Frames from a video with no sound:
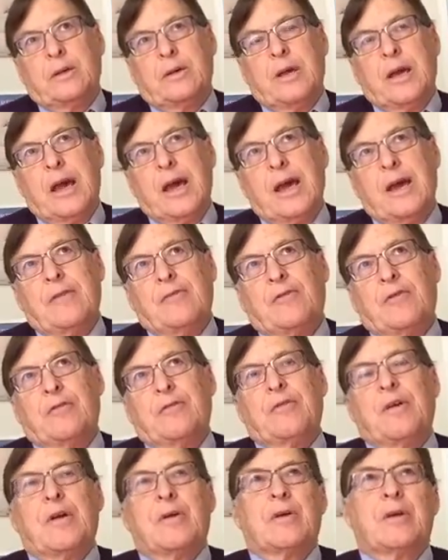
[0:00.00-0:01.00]
Okay, for
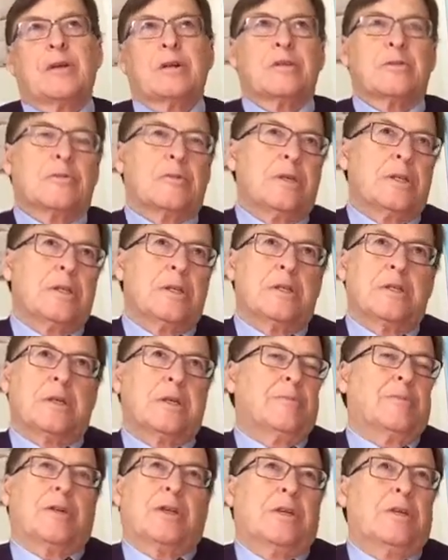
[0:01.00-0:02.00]
various
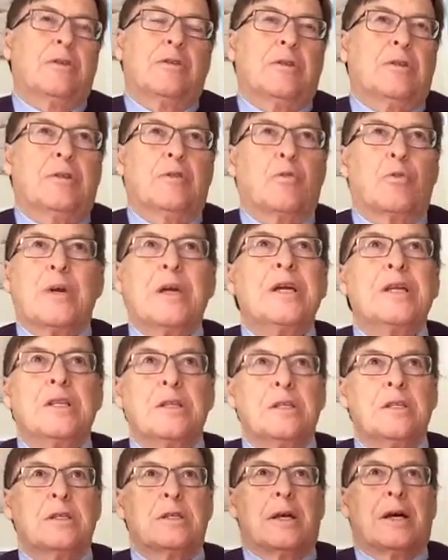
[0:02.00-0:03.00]
reasons. I mean, the
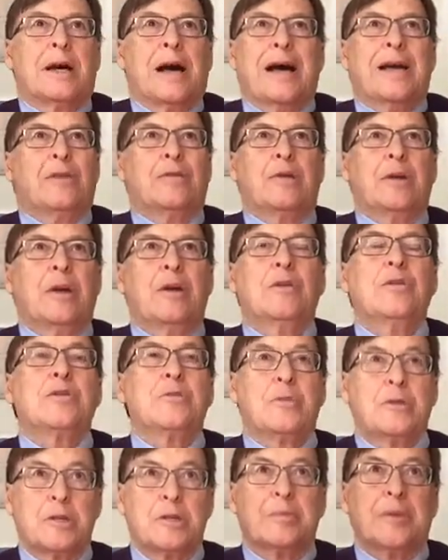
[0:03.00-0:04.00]
reasons I don't care
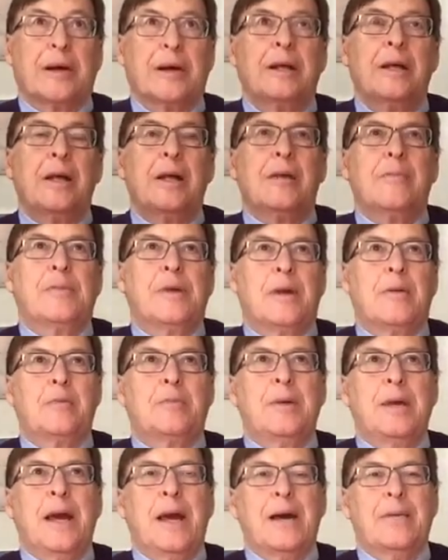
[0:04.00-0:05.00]
too much about, but I
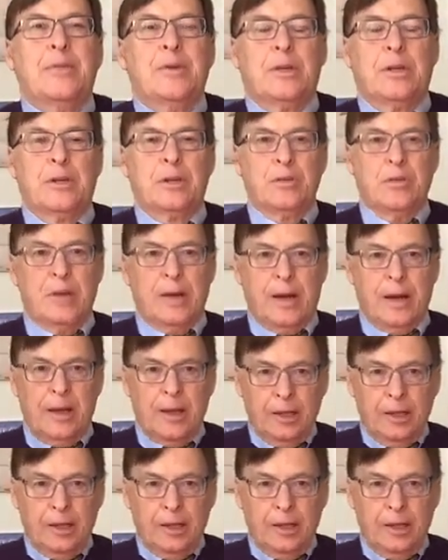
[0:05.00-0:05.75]
would be happy to do that.